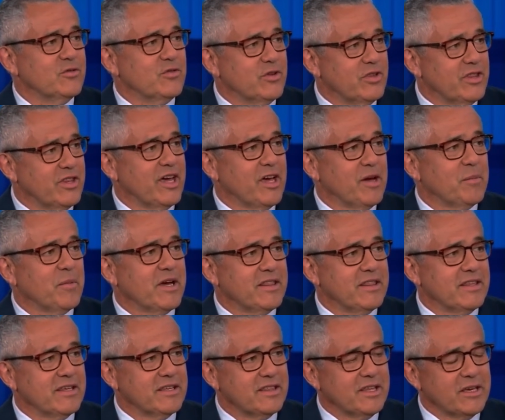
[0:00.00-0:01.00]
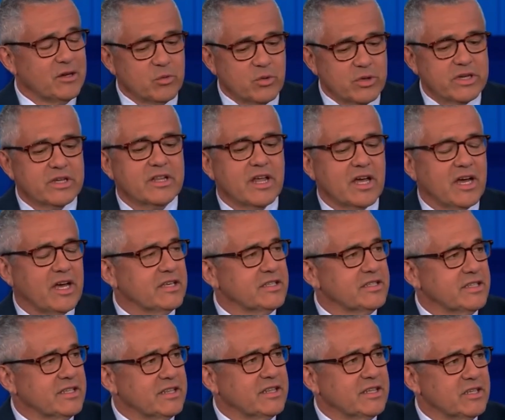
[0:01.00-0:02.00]
for them. I think they
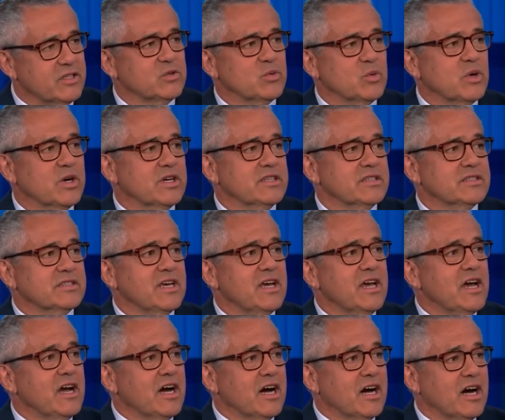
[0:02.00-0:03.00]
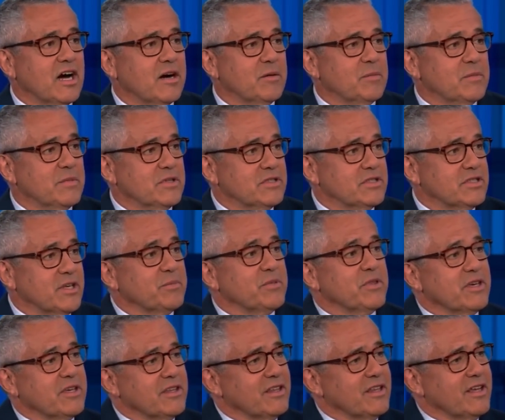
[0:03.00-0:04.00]
realized that this was
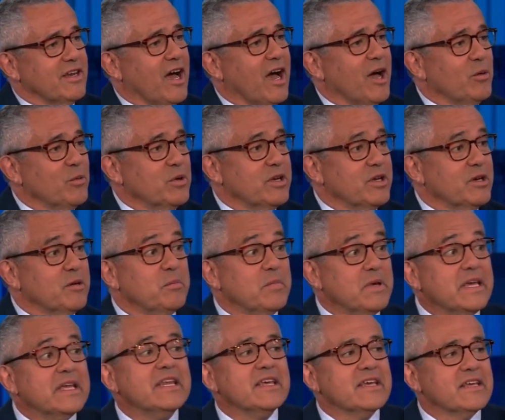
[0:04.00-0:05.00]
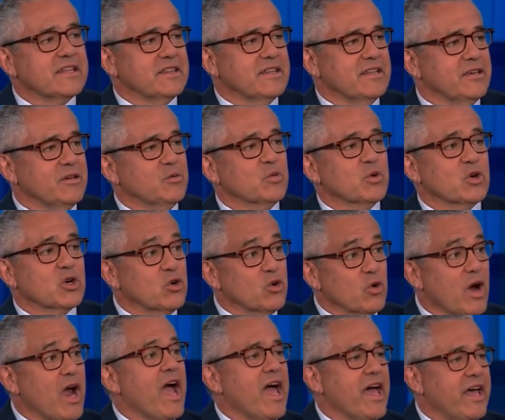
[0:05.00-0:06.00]
something that I would immediately
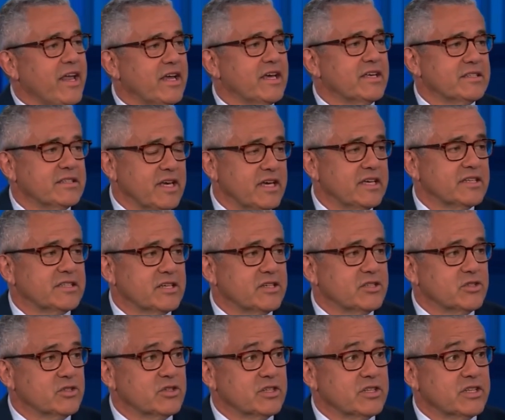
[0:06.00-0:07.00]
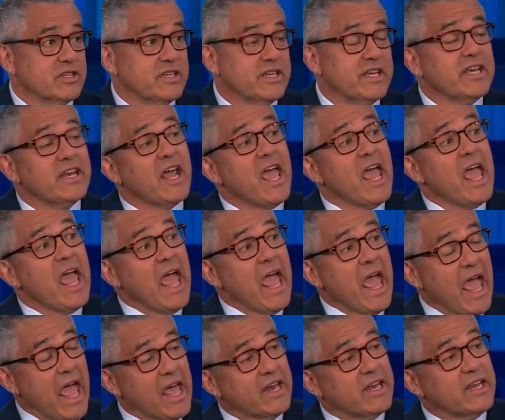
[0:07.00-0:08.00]
regret, as I certainly did.
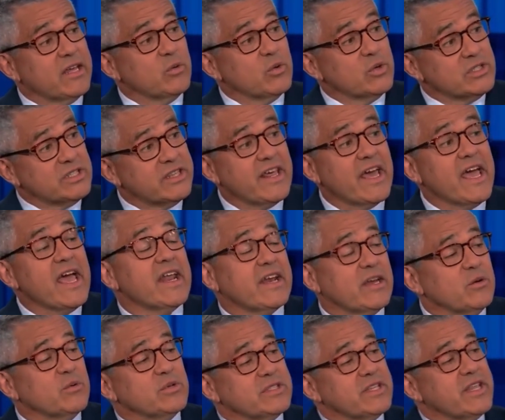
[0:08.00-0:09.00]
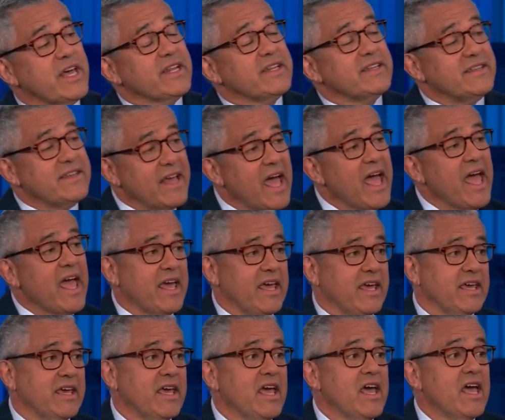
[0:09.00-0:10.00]
And it was that
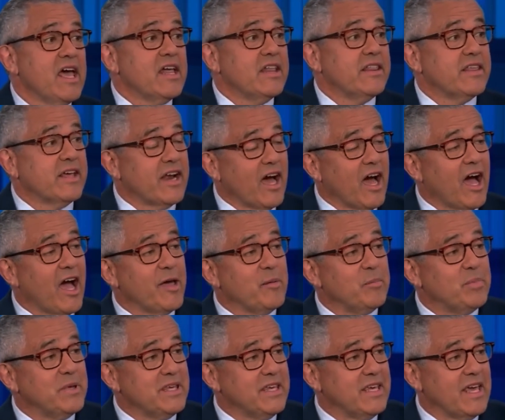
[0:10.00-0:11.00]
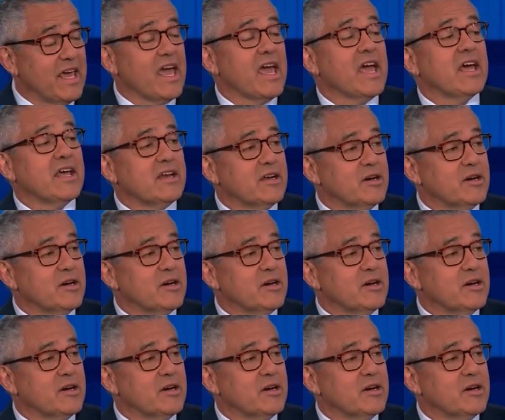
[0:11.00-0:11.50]
day that I began